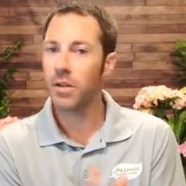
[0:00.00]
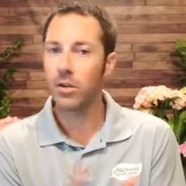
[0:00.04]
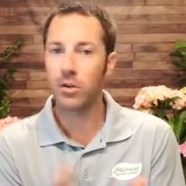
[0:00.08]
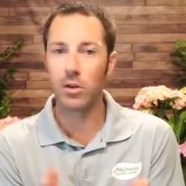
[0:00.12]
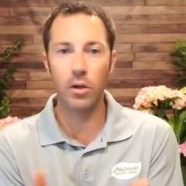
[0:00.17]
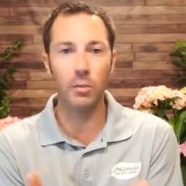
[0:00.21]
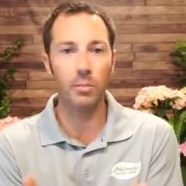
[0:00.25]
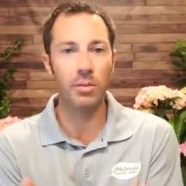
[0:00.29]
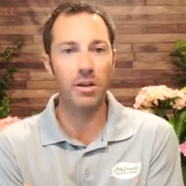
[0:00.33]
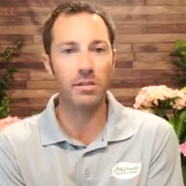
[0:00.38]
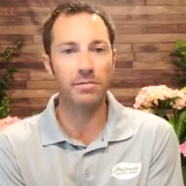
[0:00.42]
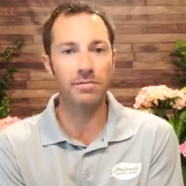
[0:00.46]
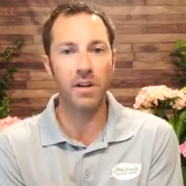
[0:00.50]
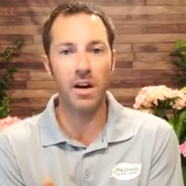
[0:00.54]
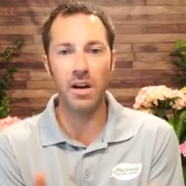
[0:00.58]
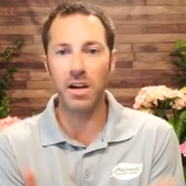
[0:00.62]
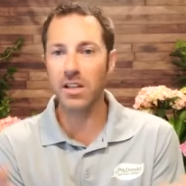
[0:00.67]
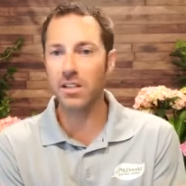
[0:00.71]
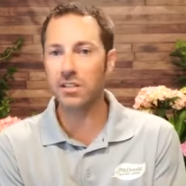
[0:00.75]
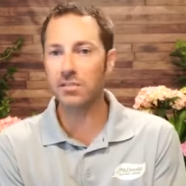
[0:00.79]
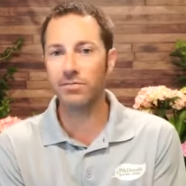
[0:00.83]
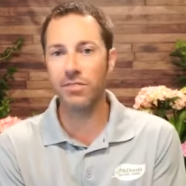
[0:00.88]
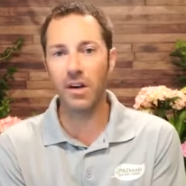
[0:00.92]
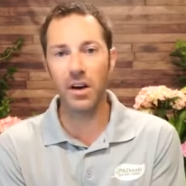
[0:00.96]
Could be a
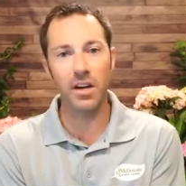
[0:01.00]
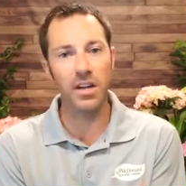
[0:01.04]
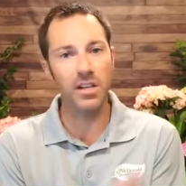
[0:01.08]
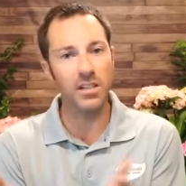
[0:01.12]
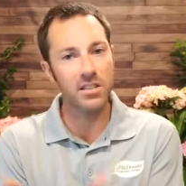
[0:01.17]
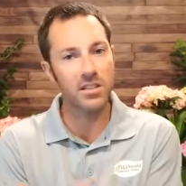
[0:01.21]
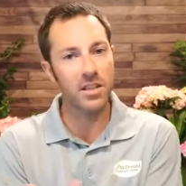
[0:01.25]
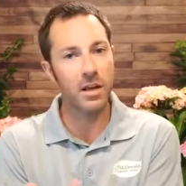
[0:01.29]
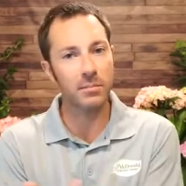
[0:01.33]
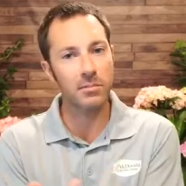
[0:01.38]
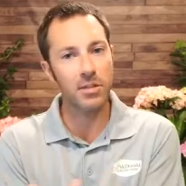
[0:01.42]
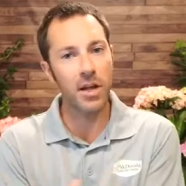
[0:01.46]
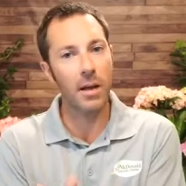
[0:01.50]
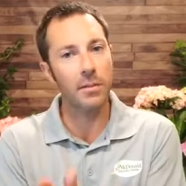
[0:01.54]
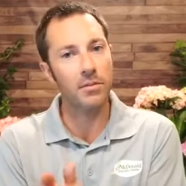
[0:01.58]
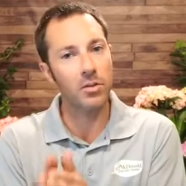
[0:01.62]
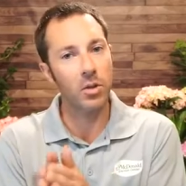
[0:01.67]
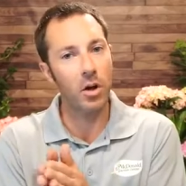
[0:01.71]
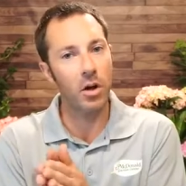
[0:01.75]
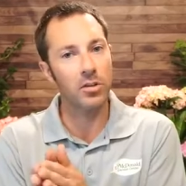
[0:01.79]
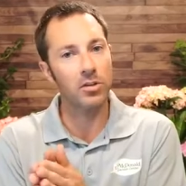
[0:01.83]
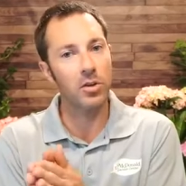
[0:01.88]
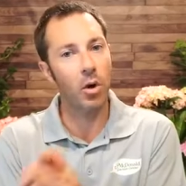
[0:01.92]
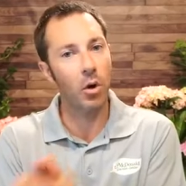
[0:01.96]
fungus. Fungus sometimes
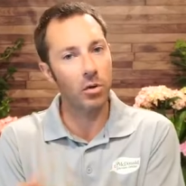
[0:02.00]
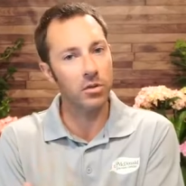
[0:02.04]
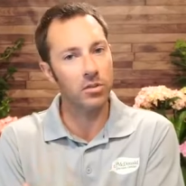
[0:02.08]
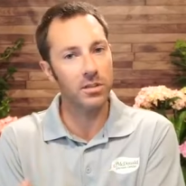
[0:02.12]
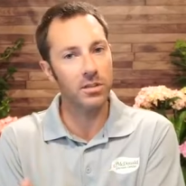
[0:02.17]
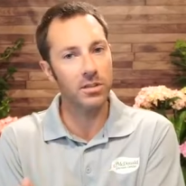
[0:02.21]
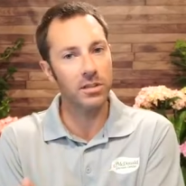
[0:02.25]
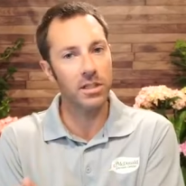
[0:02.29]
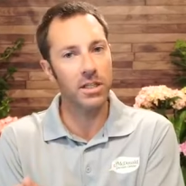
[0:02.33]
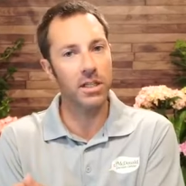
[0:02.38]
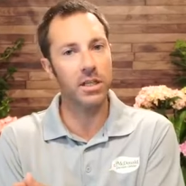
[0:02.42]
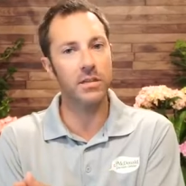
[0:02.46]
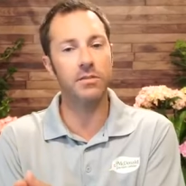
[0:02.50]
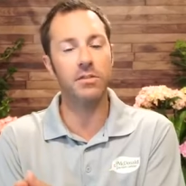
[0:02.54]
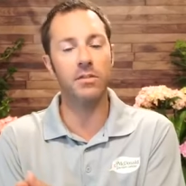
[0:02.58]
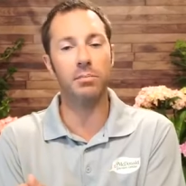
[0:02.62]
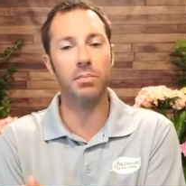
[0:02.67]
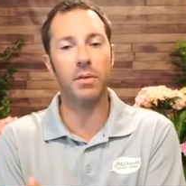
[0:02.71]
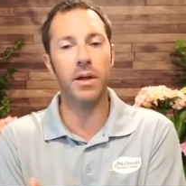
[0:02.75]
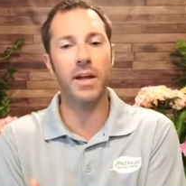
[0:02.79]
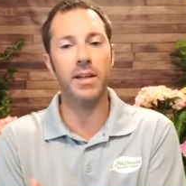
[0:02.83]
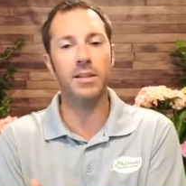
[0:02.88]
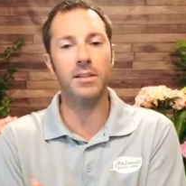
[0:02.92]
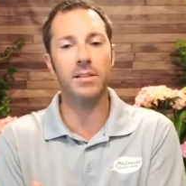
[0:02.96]
cause holes in the leaves of
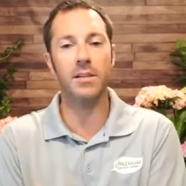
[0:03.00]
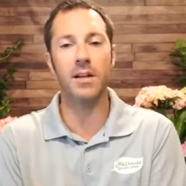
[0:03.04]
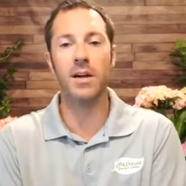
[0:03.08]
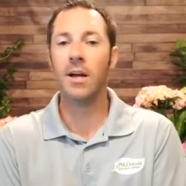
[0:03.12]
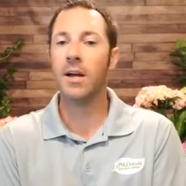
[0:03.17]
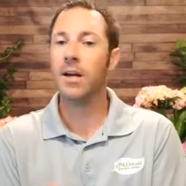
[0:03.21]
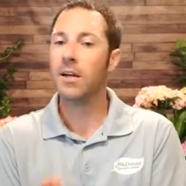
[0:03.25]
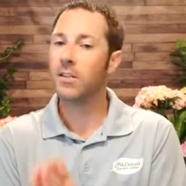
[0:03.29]
plants.